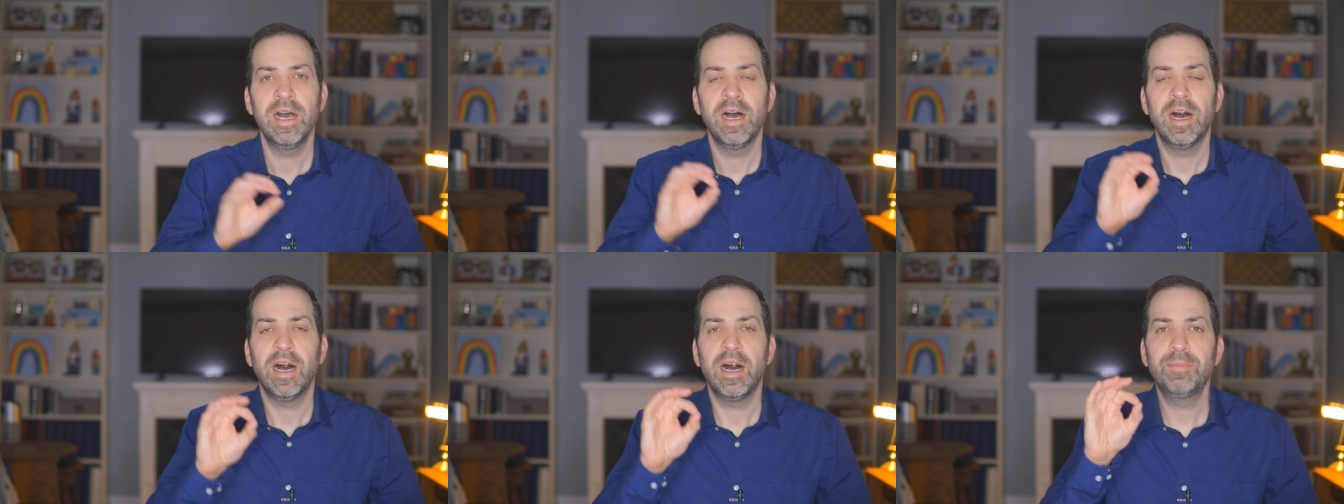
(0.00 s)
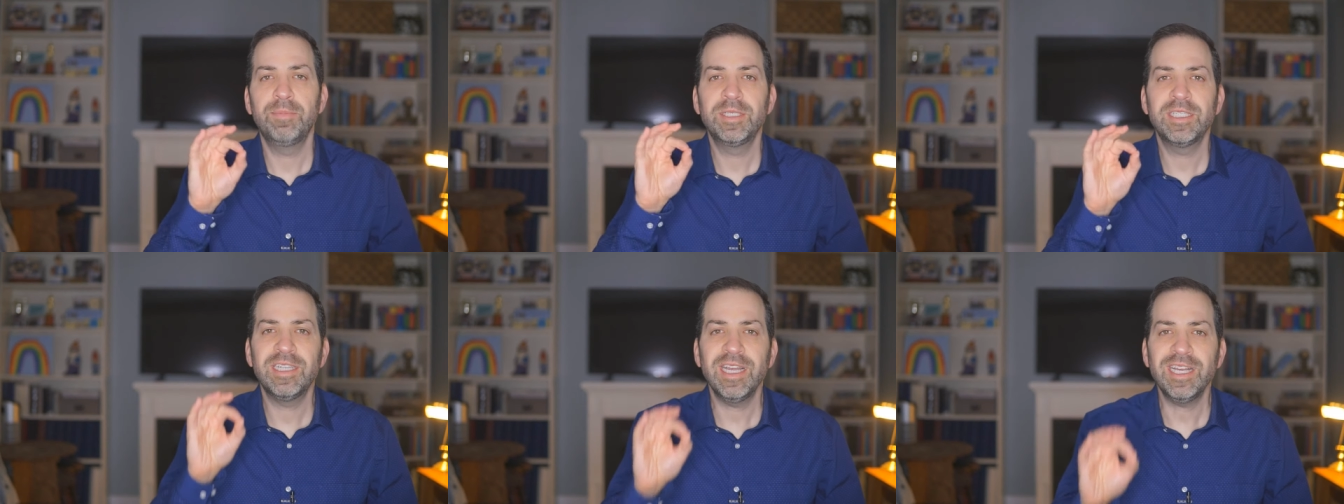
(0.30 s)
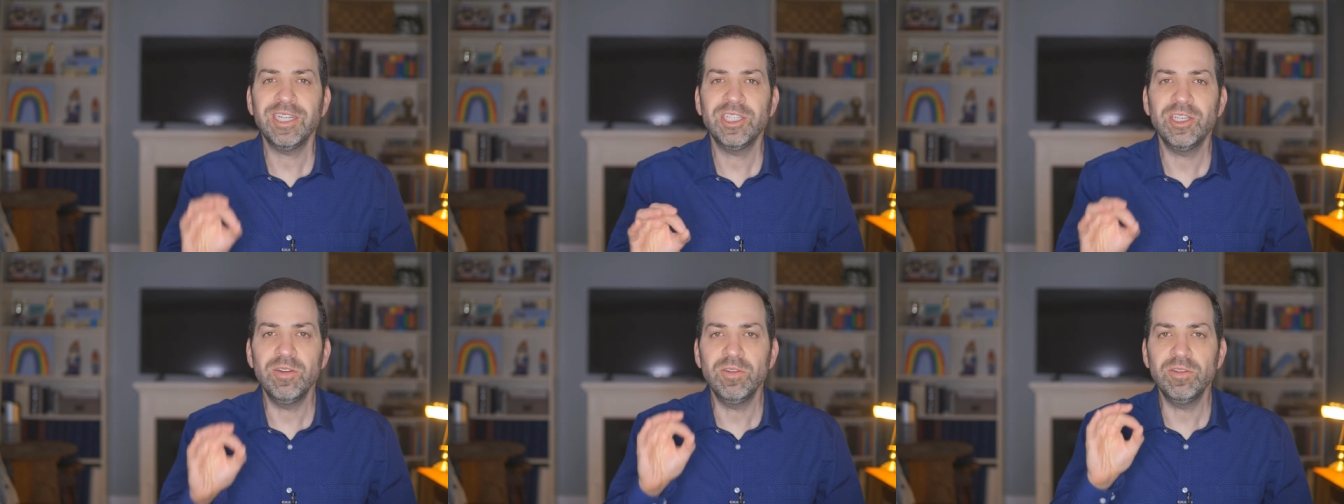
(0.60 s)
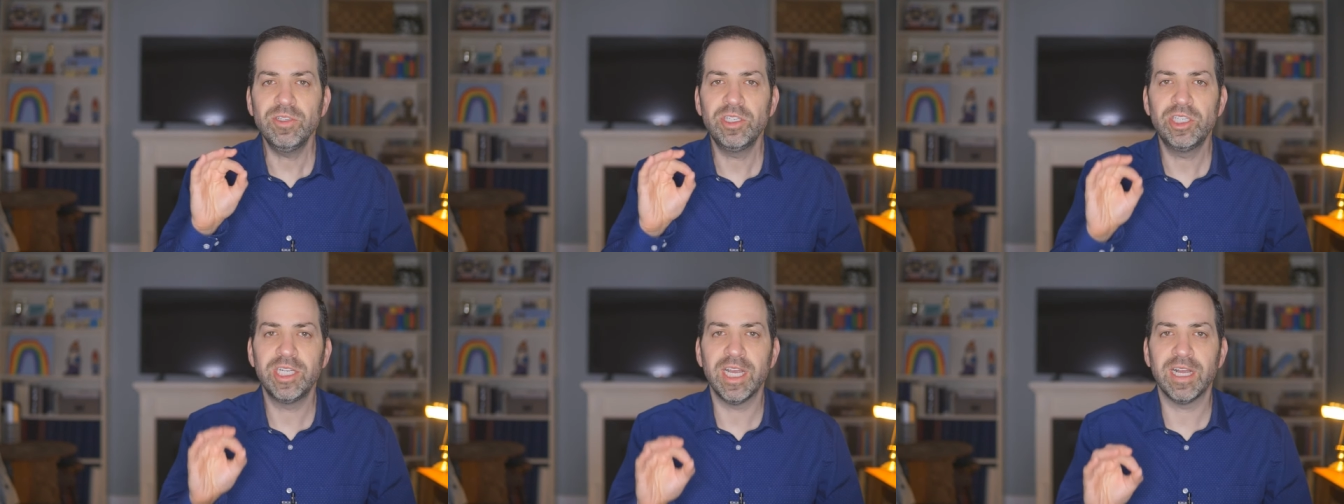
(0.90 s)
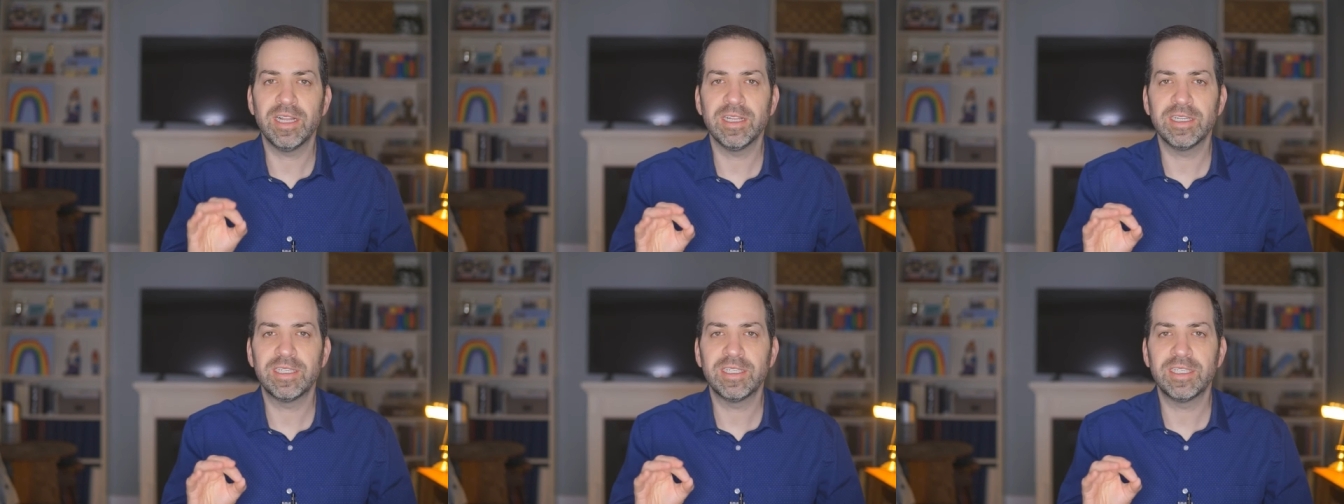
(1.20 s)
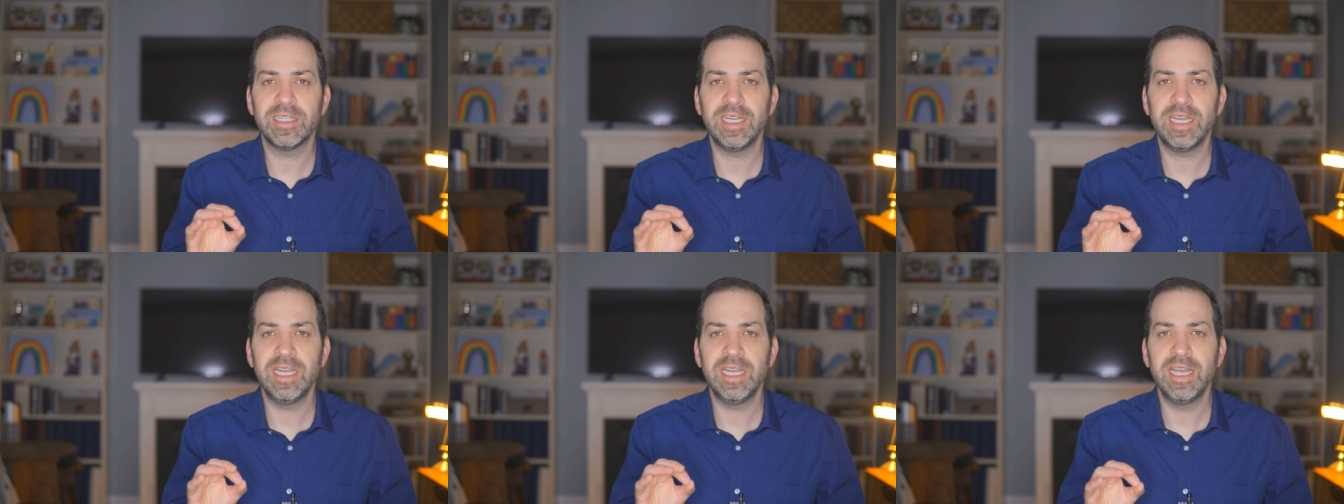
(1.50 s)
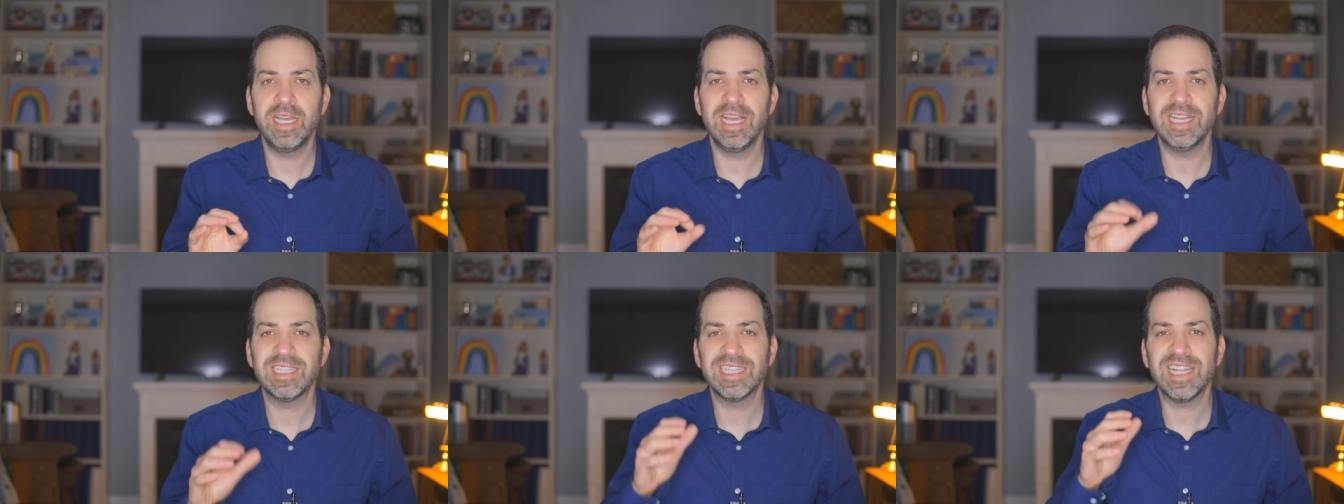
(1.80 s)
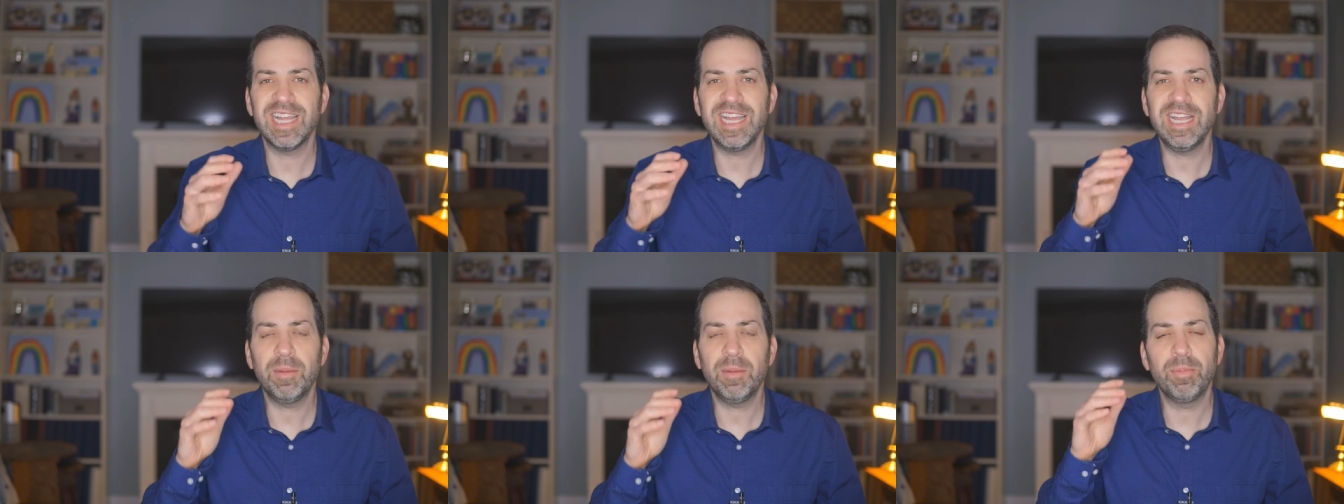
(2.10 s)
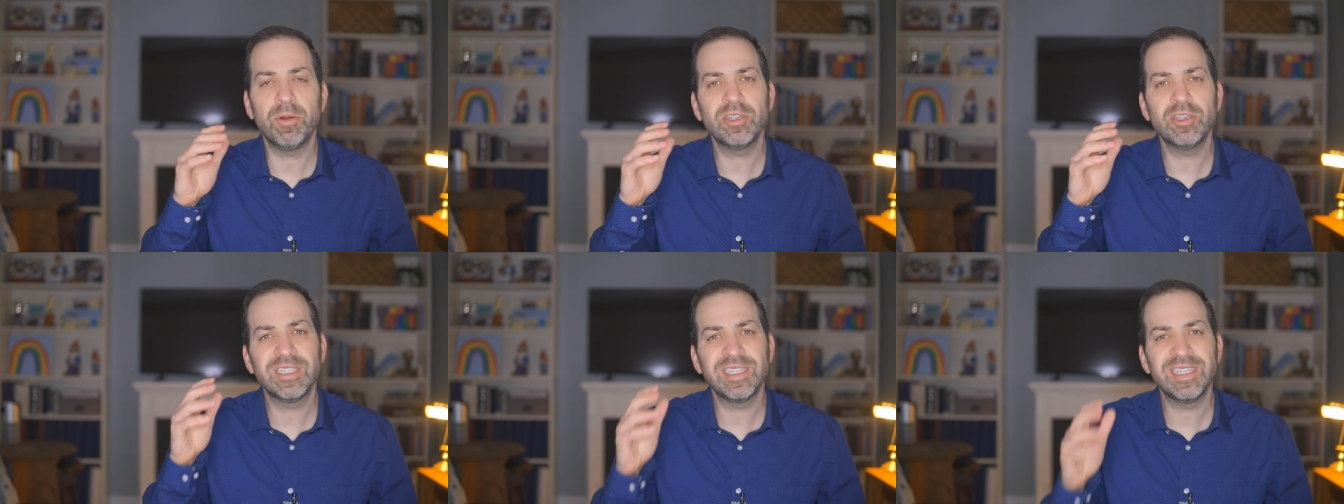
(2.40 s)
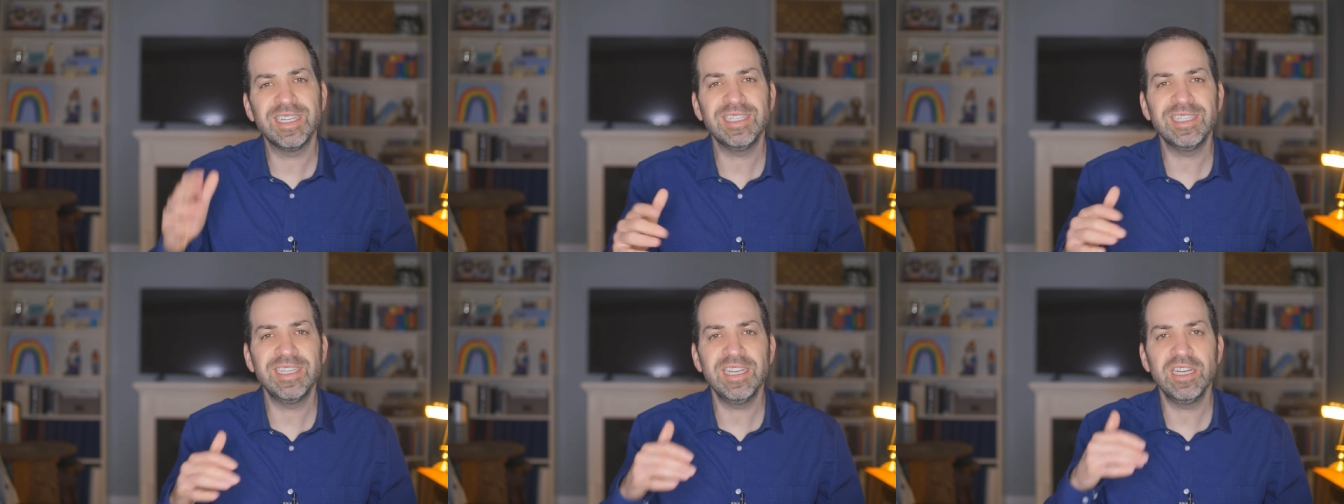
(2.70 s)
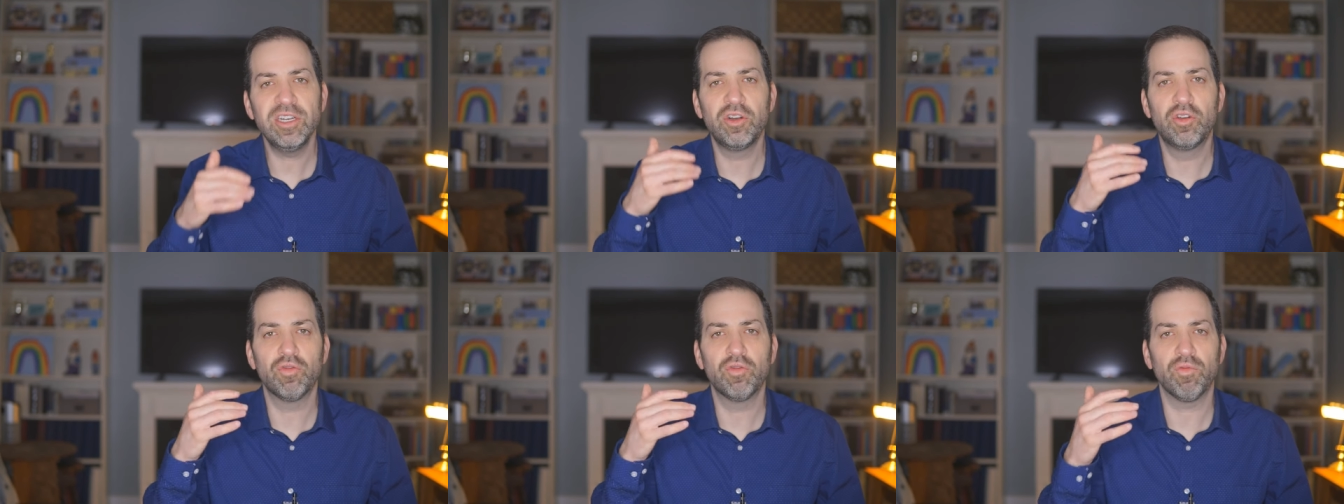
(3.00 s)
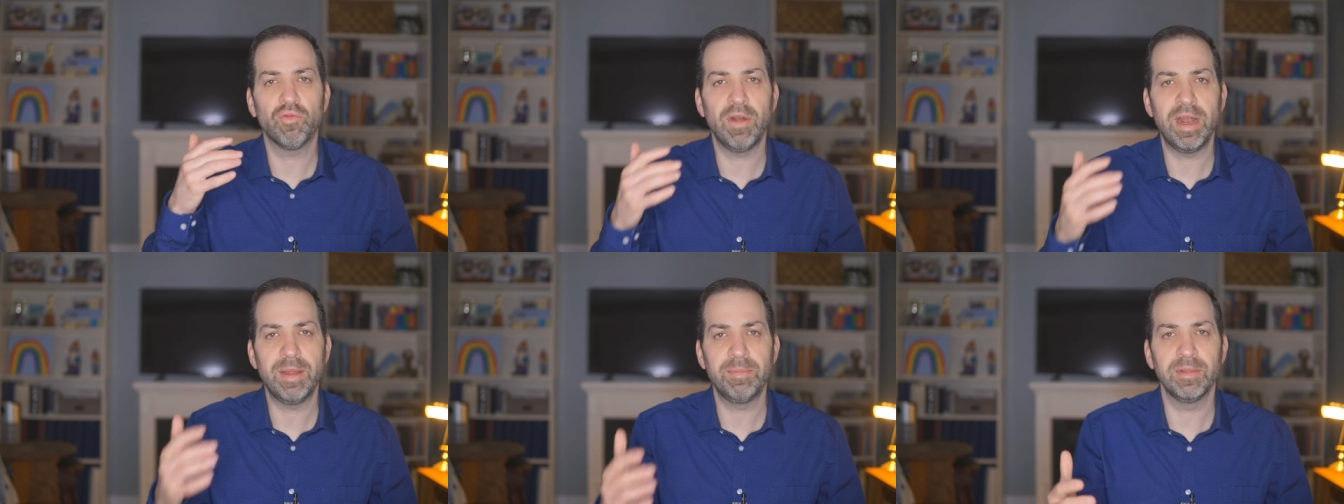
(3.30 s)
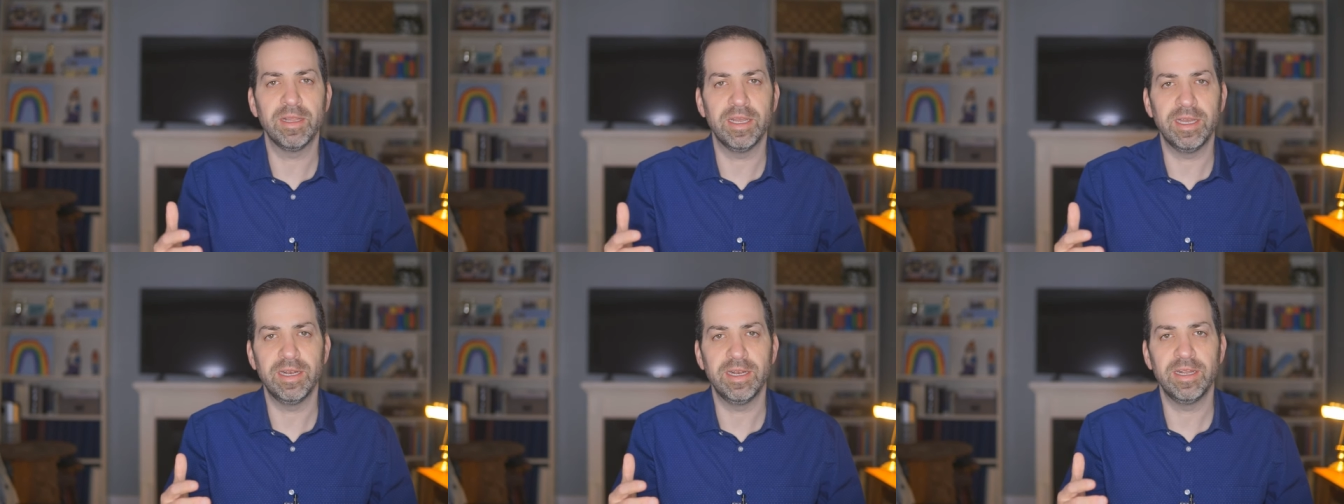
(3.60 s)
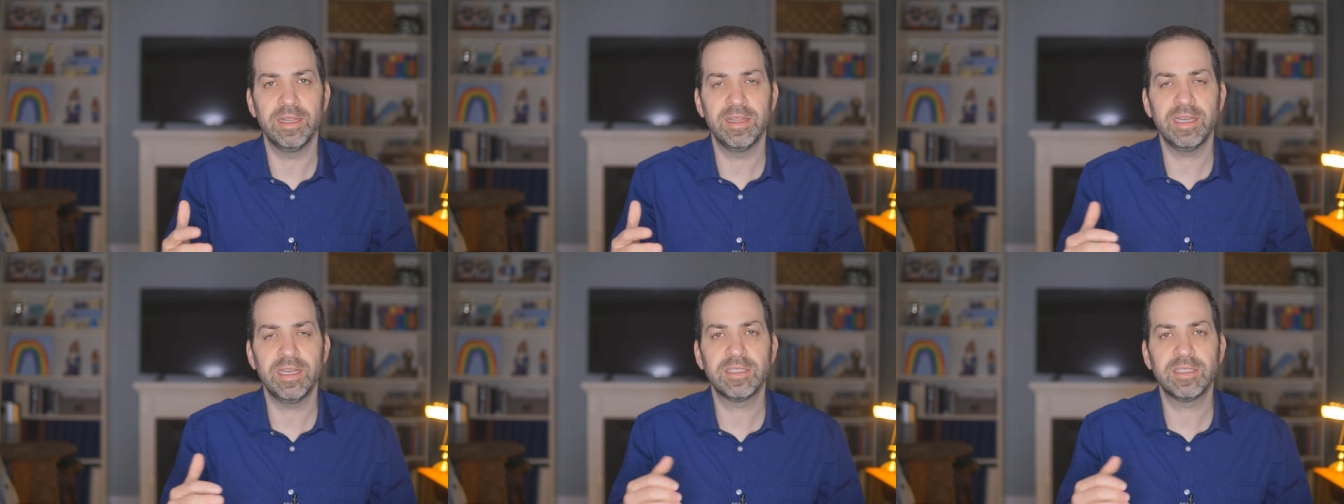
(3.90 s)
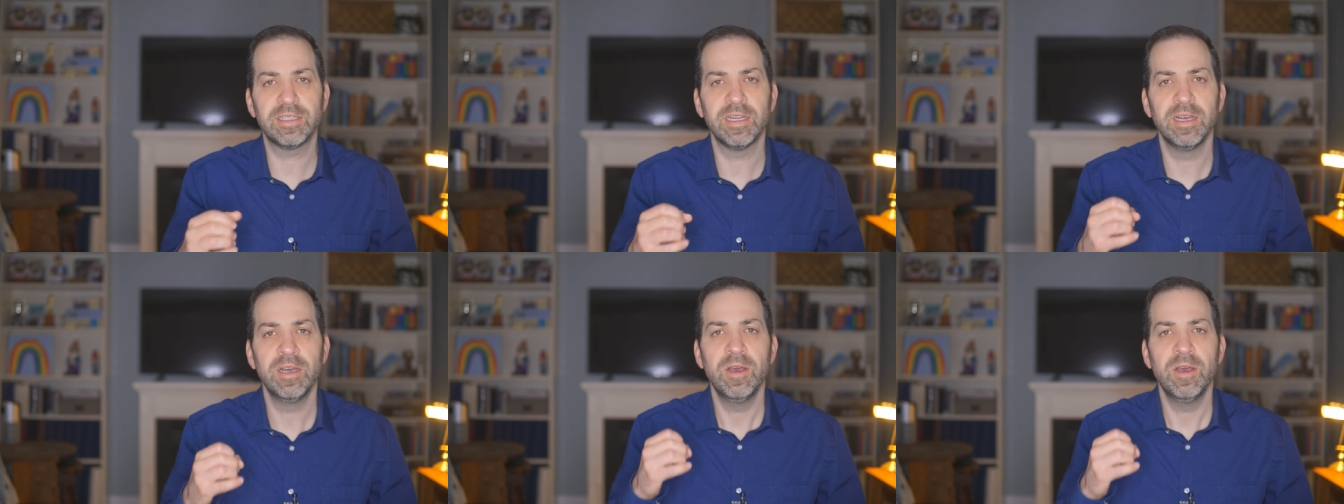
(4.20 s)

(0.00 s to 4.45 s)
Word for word: obsessional jealousy is like a persistent gremlin that's